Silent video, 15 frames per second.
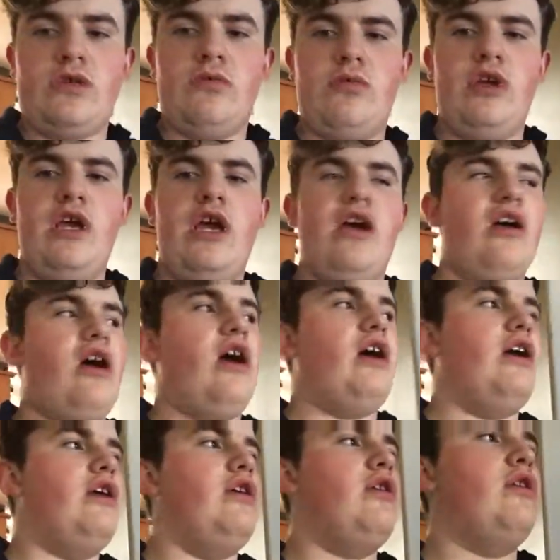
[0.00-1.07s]
But yeah,
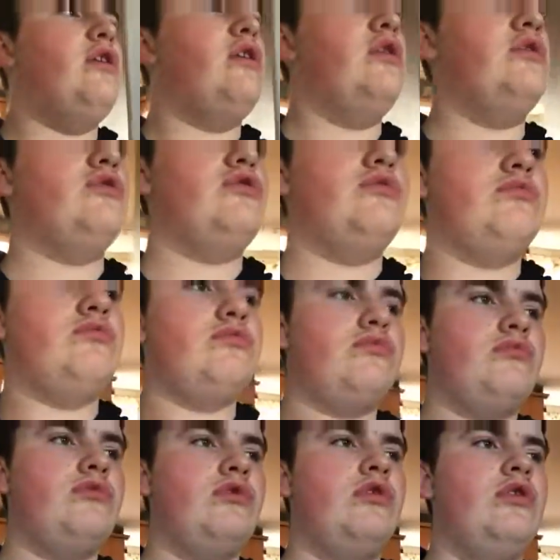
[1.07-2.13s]
I
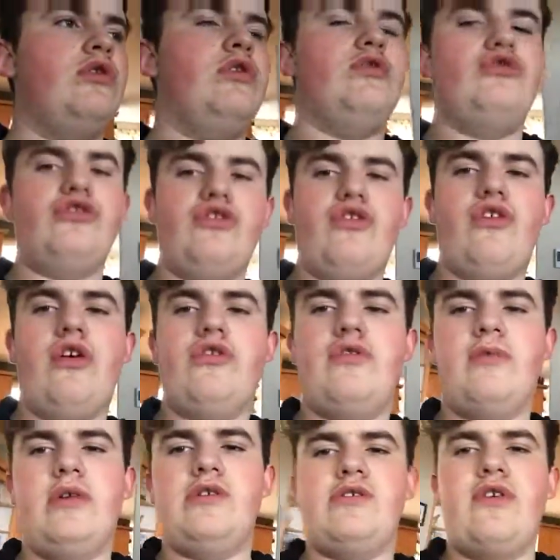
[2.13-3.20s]
just thought
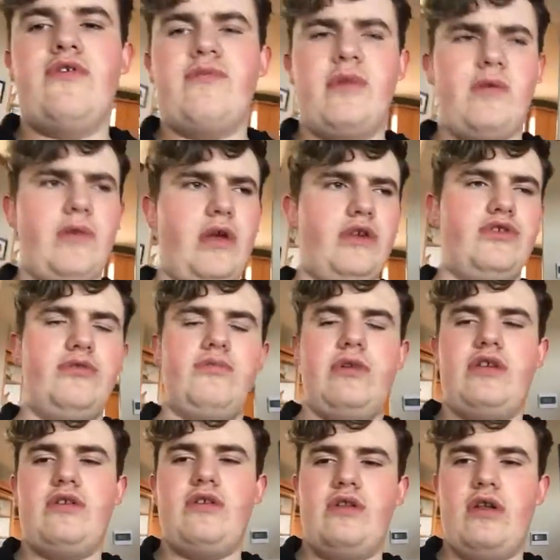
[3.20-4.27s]
to myself, maybe I should
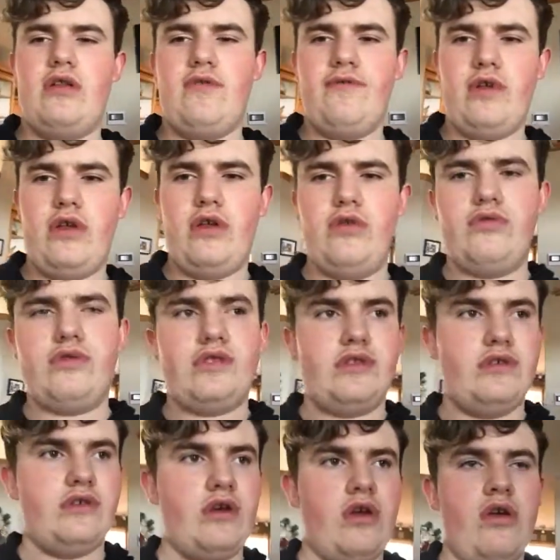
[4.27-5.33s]
make another video,
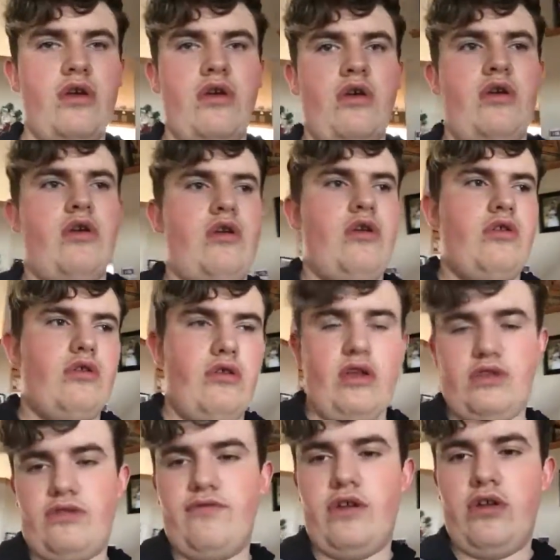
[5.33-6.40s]
since the
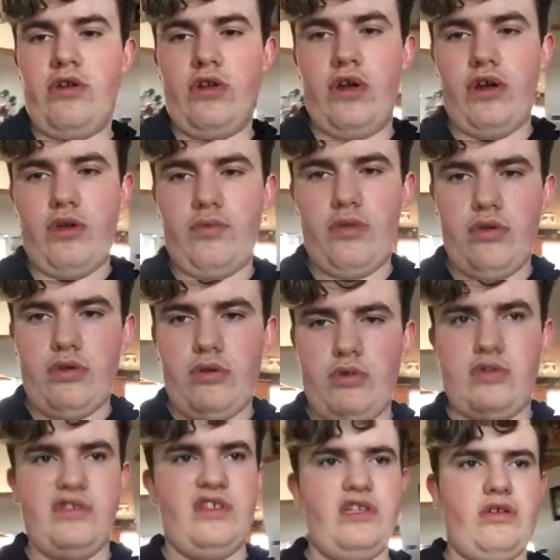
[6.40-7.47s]
last video I uploaded
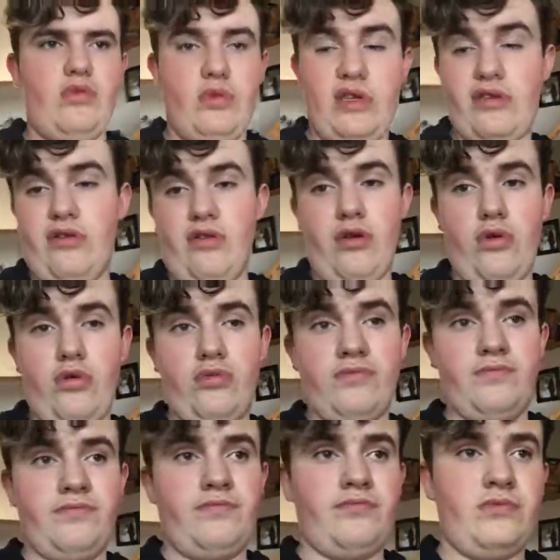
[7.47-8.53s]
was, like, a week ago.
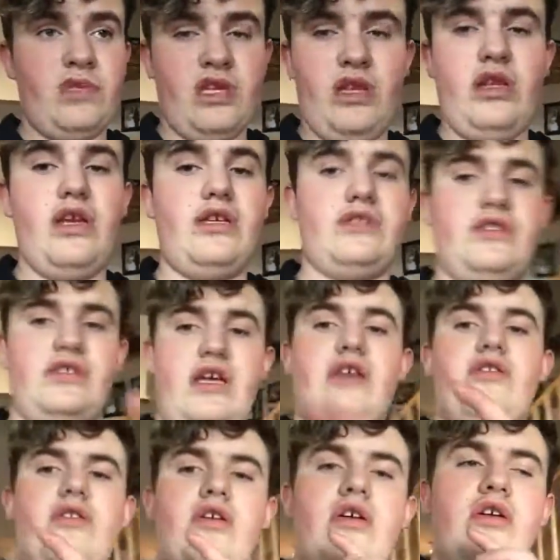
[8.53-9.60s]
And yes,
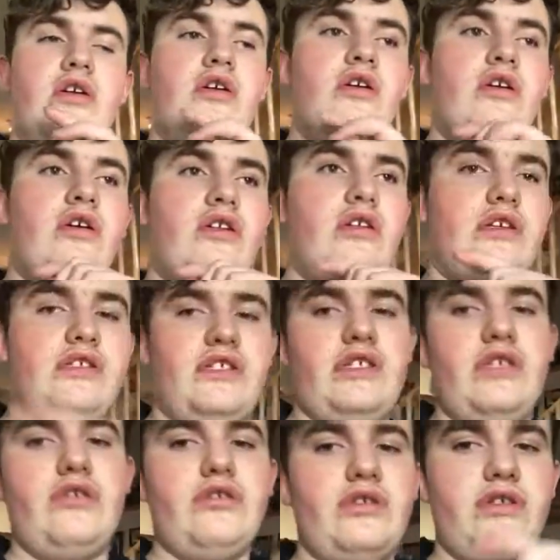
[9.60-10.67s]
that
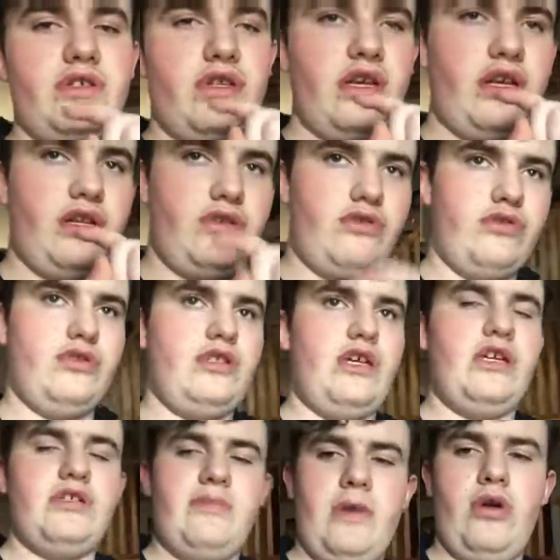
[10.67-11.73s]
series that I told you
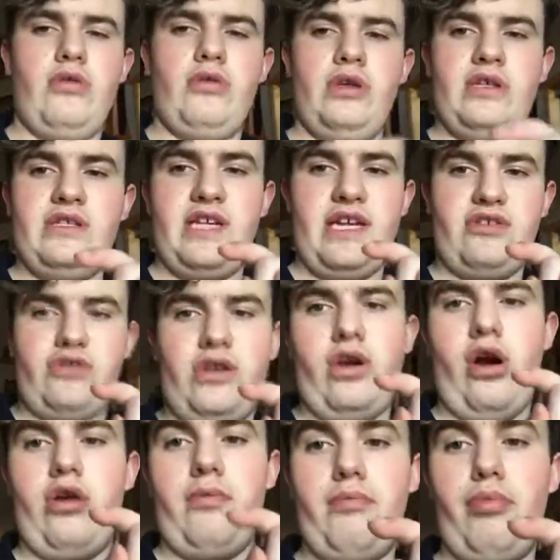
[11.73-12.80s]
guys about is actually
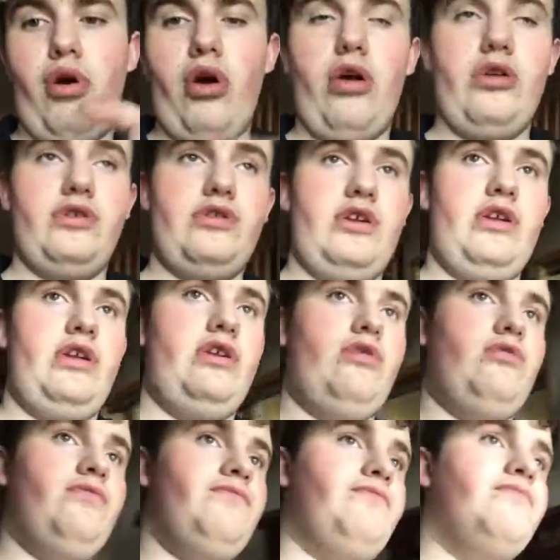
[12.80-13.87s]
on pause right now,